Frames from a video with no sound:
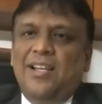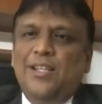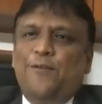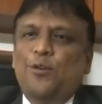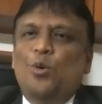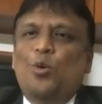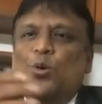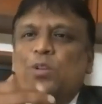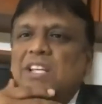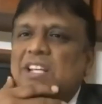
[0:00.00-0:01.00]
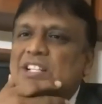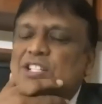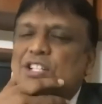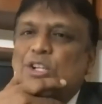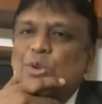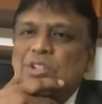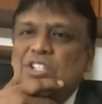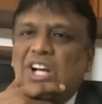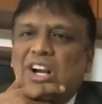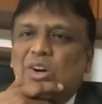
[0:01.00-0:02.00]
If you go to the Institute,
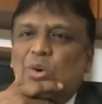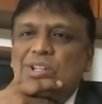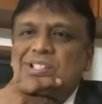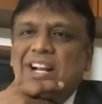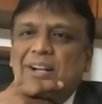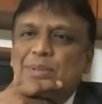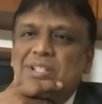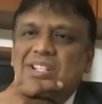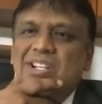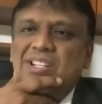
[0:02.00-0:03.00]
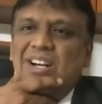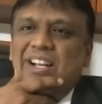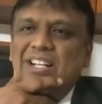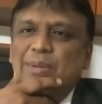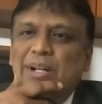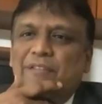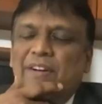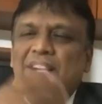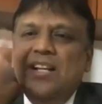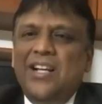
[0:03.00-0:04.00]
Charlotte Kuman Sachs Business Consulting has been
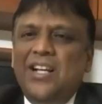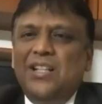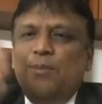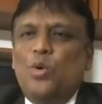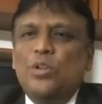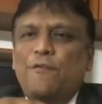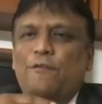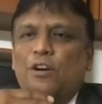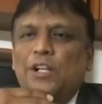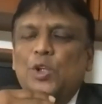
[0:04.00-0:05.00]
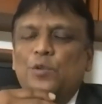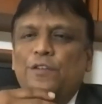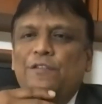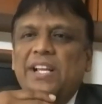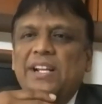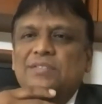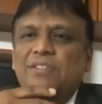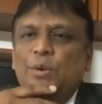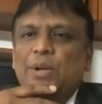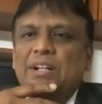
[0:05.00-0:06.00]
defined. There are more than 40 to 50 areas
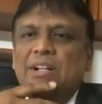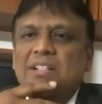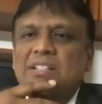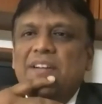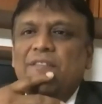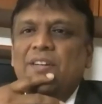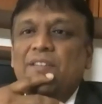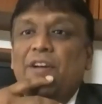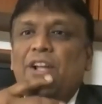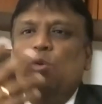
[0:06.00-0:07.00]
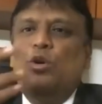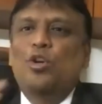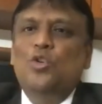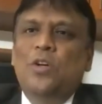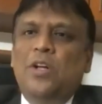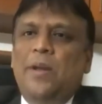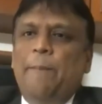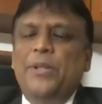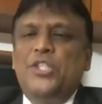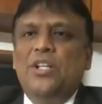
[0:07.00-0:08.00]
where you can decide where you want to
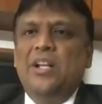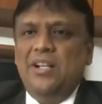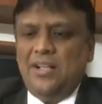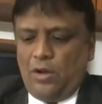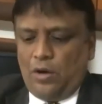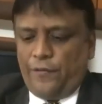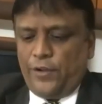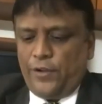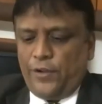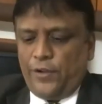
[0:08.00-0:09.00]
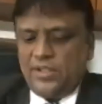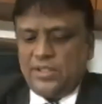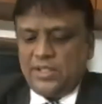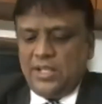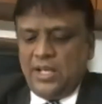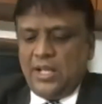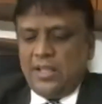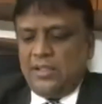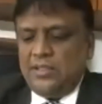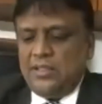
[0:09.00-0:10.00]
pitch in and offer your services.
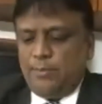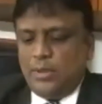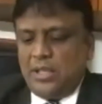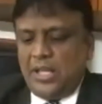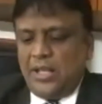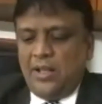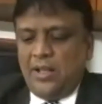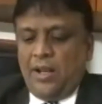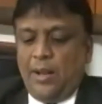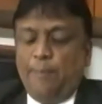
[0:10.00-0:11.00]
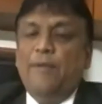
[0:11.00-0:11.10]
That is number three. Number